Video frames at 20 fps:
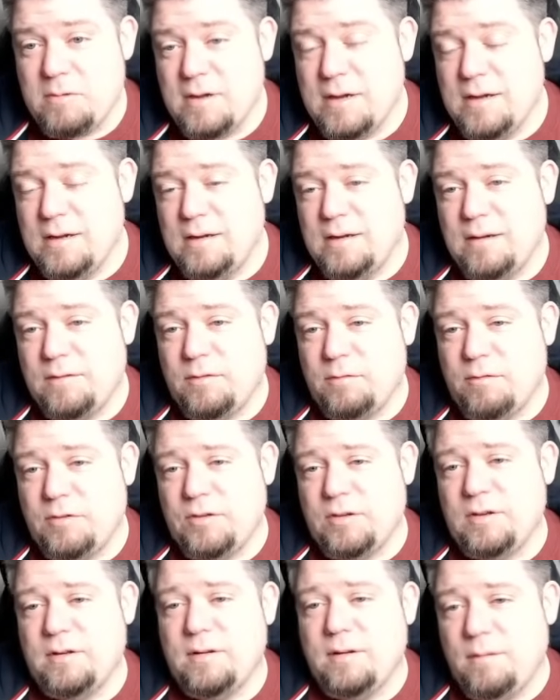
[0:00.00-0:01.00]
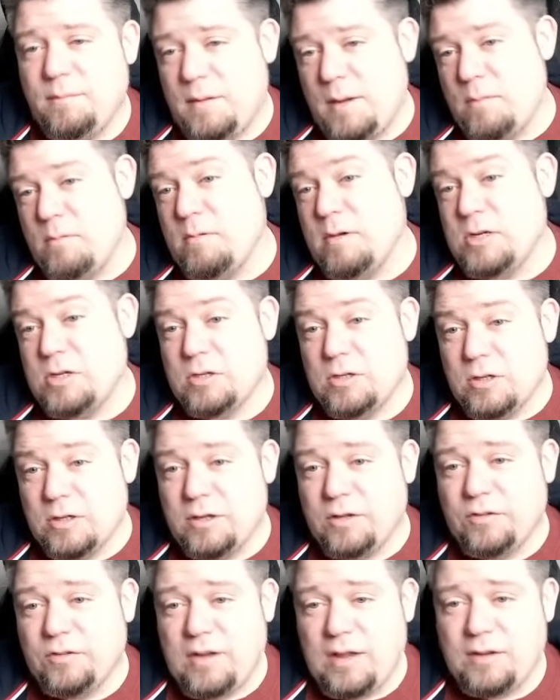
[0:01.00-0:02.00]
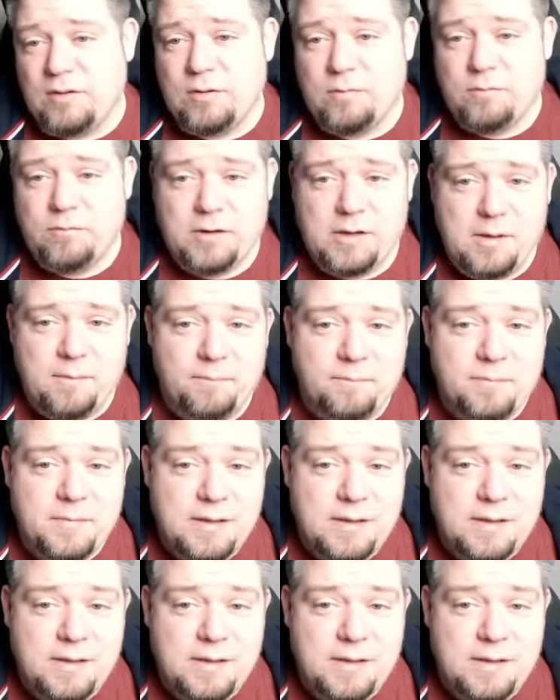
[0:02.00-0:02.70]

If there isn't, maybe we should look at setting something up.